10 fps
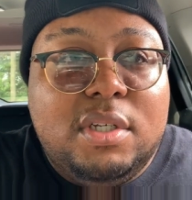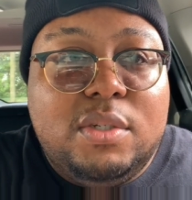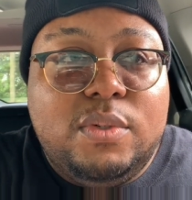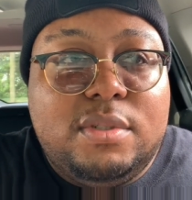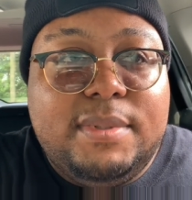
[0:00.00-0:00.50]

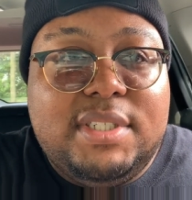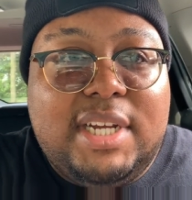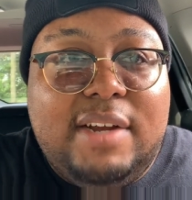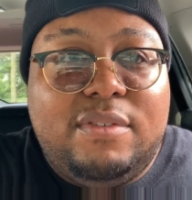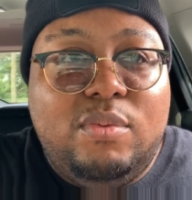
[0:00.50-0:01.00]
which means I
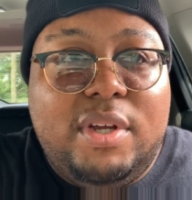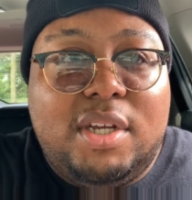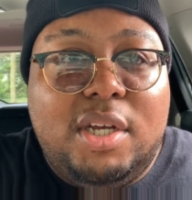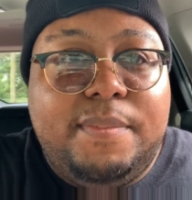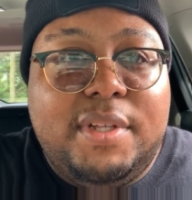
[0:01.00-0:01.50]
have to wake
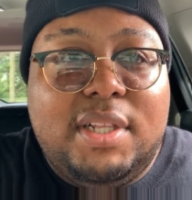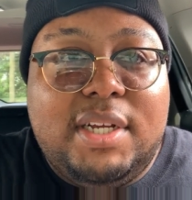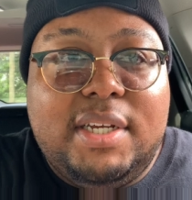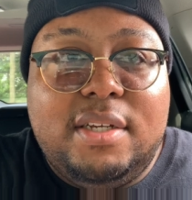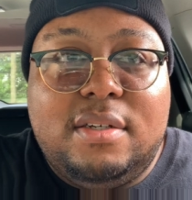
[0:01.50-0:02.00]
up at
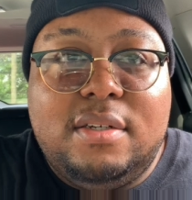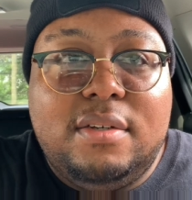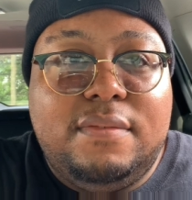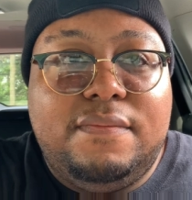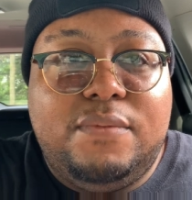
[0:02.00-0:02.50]
like
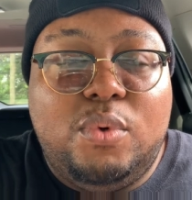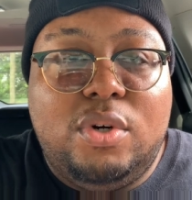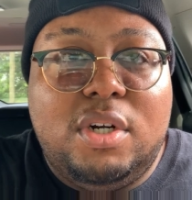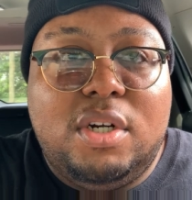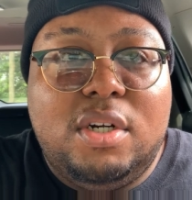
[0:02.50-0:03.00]

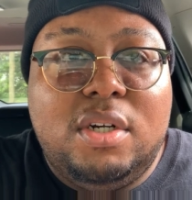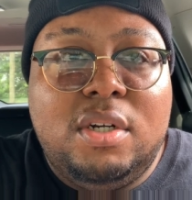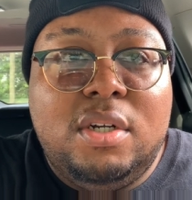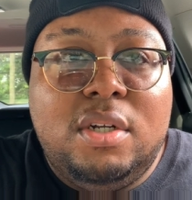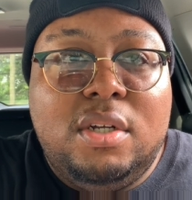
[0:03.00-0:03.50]
4
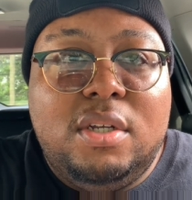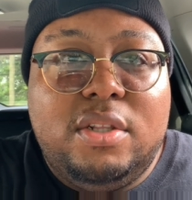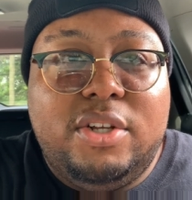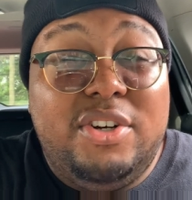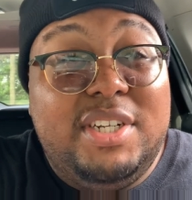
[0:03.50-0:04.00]

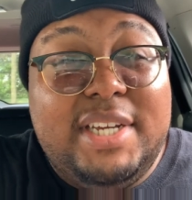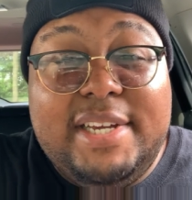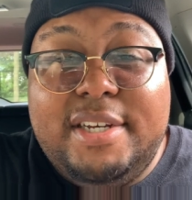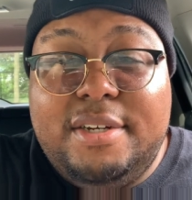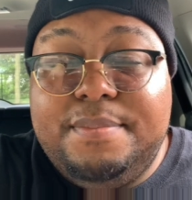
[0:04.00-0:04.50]
30
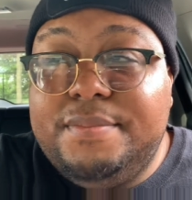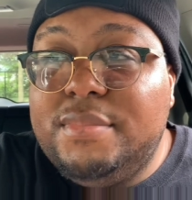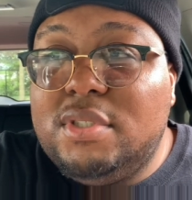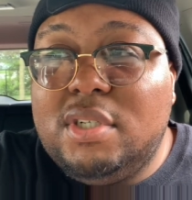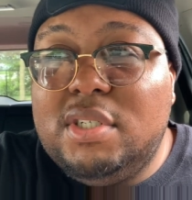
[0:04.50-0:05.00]
a.m.
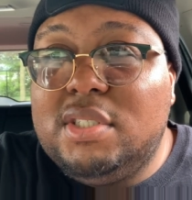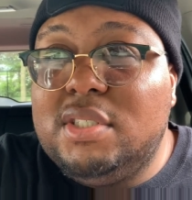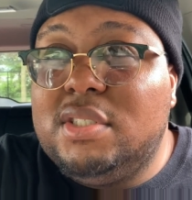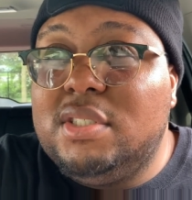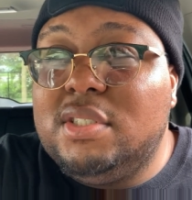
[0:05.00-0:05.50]
So this
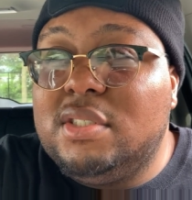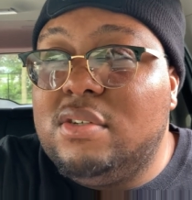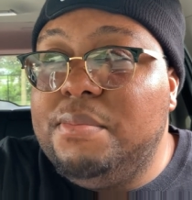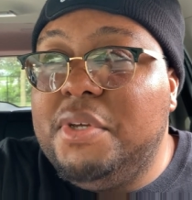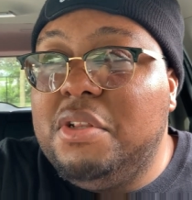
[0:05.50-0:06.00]
is, this is
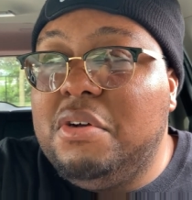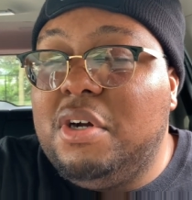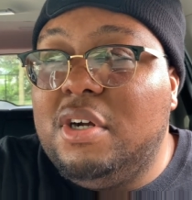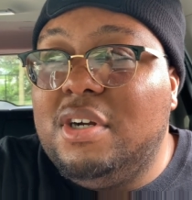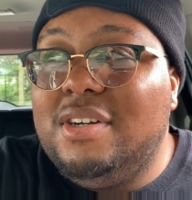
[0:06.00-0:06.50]
gonna be a little
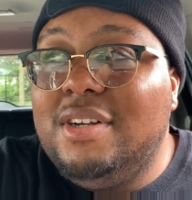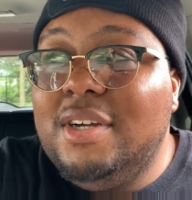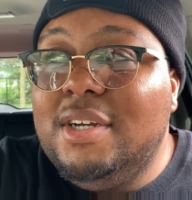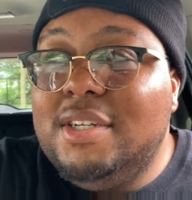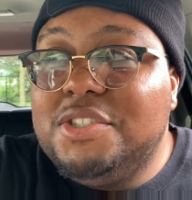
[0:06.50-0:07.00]
hard.
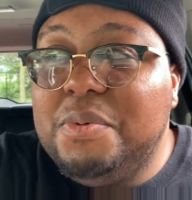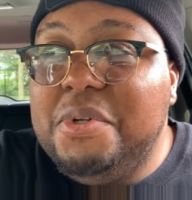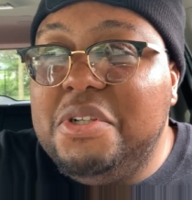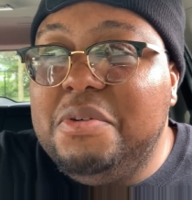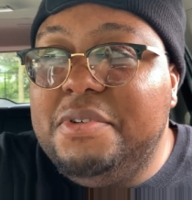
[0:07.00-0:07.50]
It's going to be
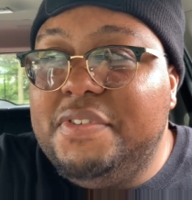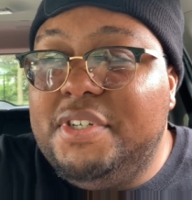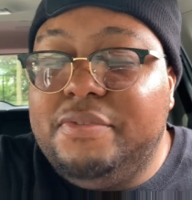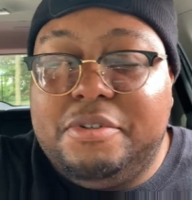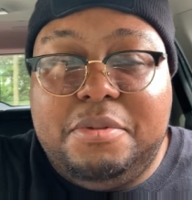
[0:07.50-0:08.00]
a little bit of a
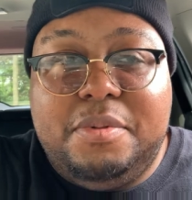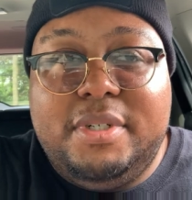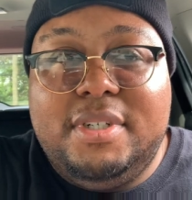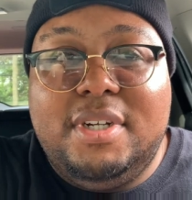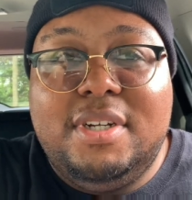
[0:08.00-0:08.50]
difficult one